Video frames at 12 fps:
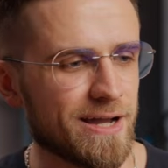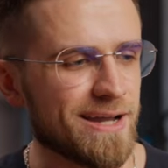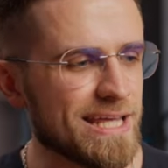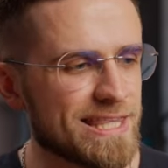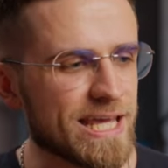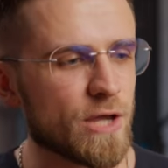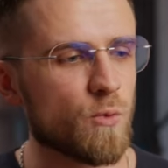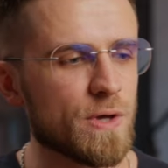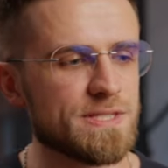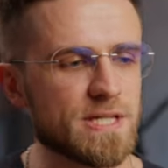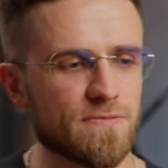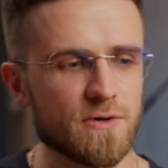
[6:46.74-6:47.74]
I think
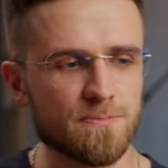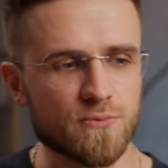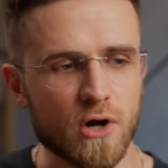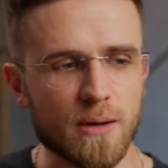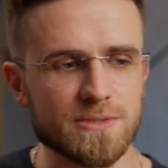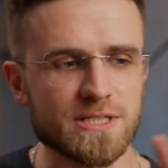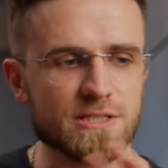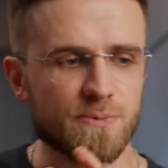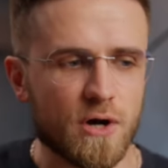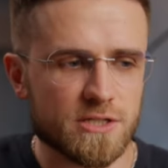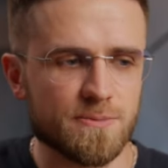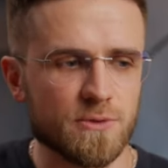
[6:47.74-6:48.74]
with different prompts, it's
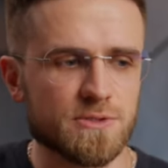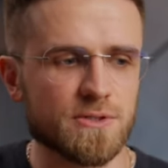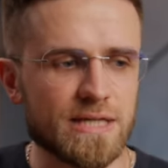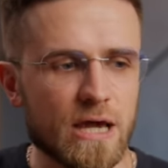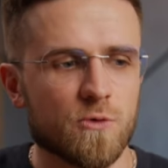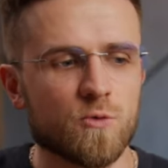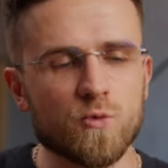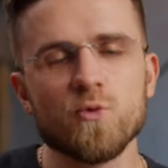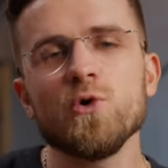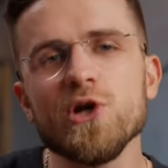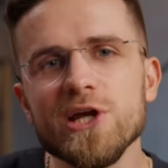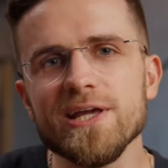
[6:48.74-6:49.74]
possible to get
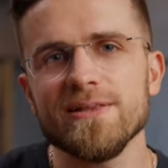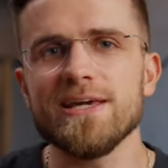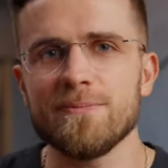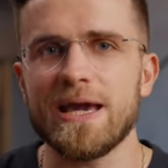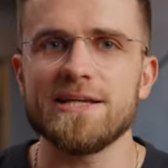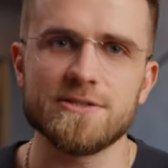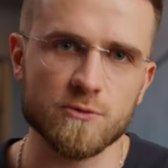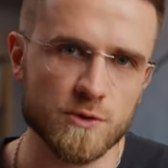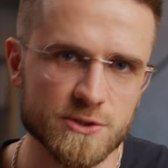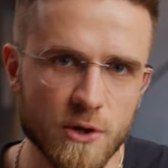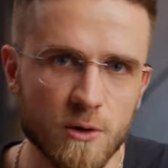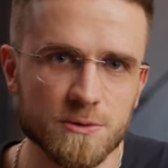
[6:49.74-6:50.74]
really amazing
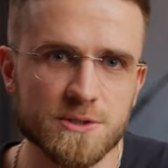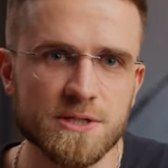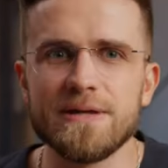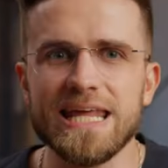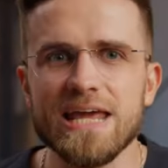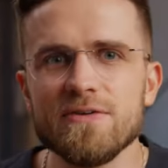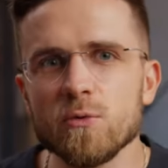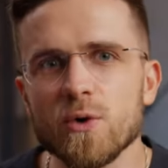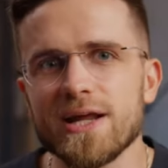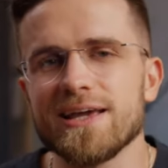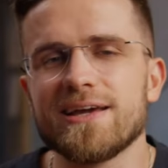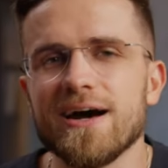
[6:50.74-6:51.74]
results, but even what
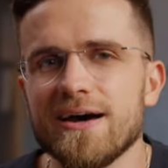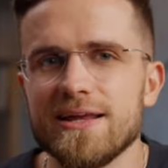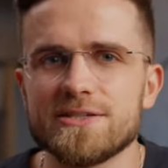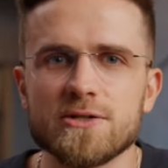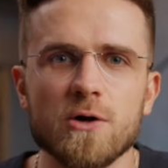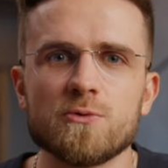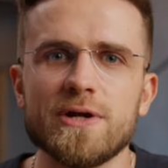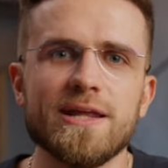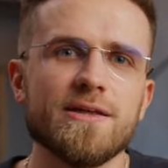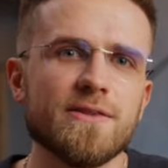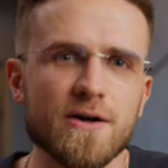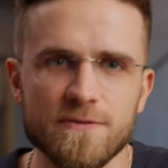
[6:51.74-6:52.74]
I got is already
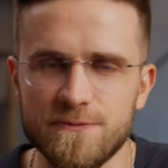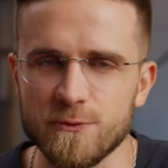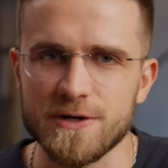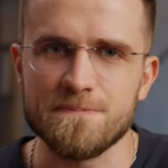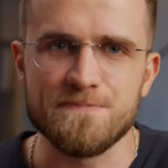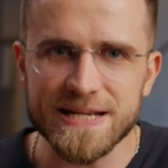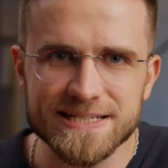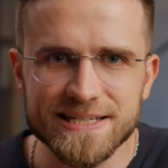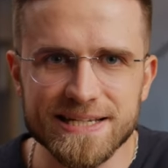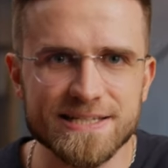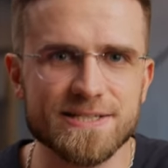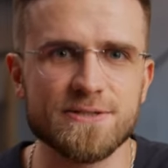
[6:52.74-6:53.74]
enough for a
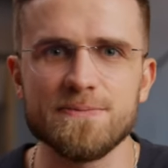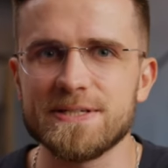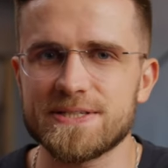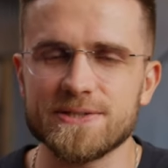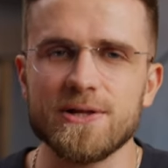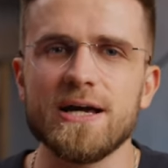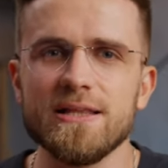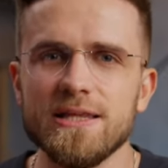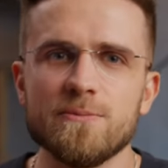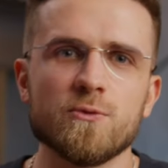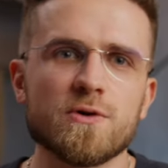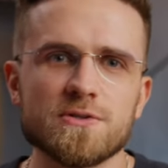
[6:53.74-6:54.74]
business to be slightly
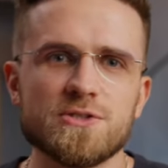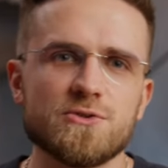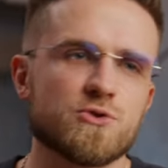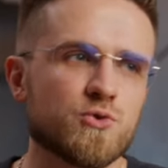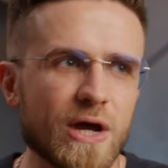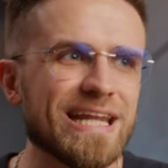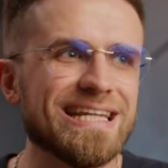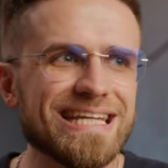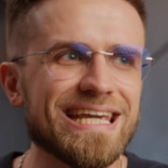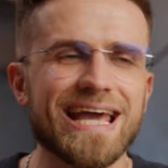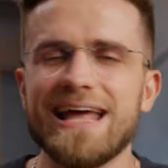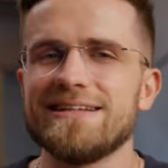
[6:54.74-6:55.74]
more
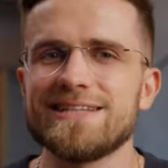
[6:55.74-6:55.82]
trendy and